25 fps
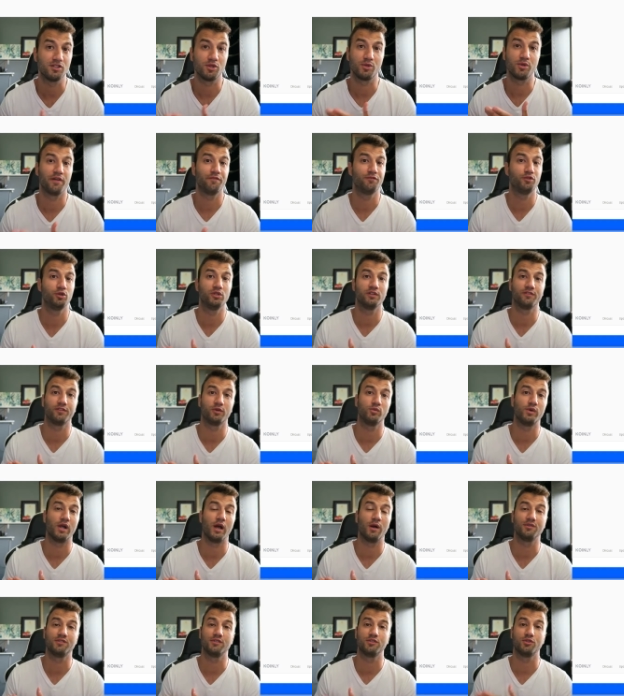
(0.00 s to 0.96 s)
So you have two different
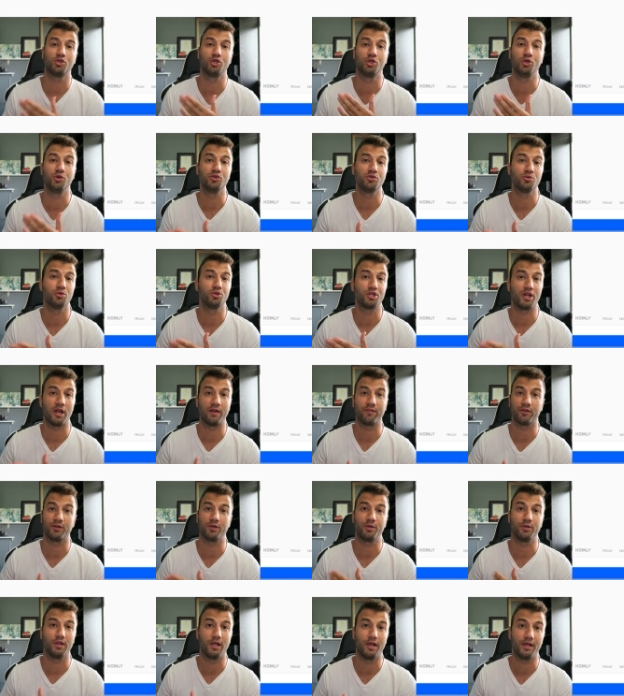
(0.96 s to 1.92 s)
routes, choose
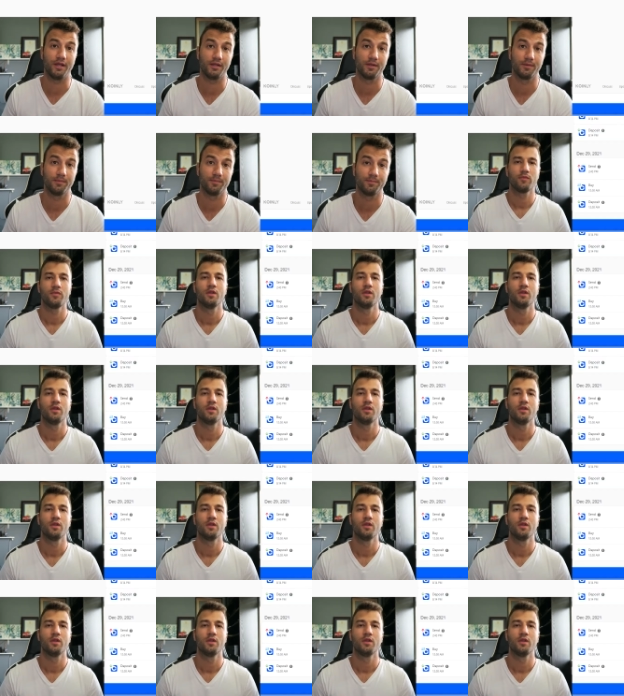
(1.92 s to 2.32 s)
whichever you'd like.